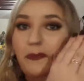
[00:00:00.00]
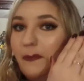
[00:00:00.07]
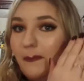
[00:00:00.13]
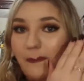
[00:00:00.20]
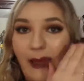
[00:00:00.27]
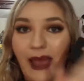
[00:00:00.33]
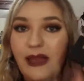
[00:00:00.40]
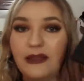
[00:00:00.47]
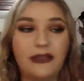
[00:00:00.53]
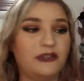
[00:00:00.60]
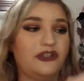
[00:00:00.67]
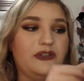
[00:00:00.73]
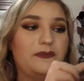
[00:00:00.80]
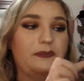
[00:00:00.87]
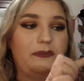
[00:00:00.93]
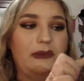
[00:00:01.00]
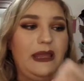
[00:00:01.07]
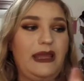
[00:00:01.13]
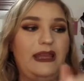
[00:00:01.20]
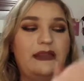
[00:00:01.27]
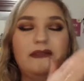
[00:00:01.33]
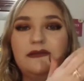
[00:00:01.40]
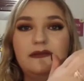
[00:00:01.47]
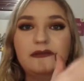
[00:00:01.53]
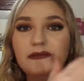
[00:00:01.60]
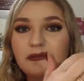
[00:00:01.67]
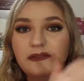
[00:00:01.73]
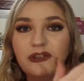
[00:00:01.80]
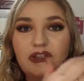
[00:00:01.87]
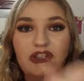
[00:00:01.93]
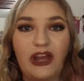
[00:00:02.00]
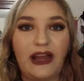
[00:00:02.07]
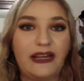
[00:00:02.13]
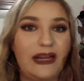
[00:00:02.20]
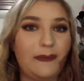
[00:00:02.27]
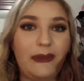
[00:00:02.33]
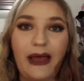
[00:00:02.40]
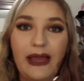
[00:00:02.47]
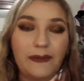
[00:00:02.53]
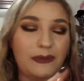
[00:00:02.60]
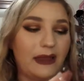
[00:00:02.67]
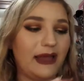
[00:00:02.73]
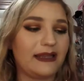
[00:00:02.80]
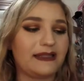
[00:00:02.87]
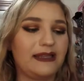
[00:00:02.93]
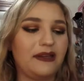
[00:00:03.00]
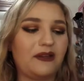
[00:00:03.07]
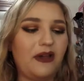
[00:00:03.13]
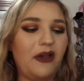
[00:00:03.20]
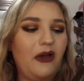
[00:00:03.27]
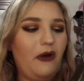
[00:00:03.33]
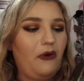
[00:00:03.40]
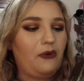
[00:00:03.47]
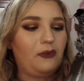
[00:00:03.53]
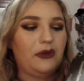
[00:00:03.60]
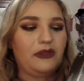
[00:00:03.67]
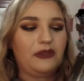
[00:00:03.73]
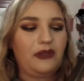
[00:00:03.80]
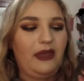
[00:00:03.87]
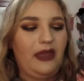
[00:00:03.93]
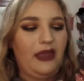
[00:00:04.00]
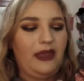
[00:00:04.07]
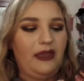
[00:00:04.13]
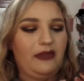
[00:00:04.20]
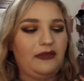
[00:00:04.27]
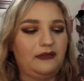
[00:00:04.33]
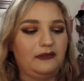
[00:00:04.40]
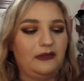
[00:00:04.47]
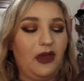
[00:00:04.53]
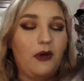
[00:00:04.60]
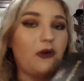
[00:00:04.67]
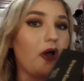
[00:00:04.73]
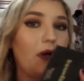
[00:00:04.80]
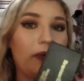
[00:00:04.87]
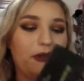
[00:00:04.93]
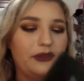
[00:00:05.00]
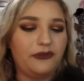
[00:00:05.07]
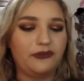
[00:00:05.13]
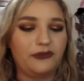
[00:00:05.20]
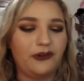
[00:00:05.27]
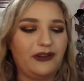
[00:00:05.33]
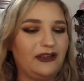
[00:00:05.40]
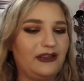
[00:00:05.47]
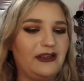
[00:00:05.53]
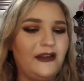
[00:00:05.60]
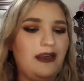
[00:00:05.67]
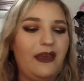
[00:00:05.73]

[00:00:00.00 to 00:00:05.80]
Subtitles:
matte. It's just plain, shiny black plastic with a logo on the front.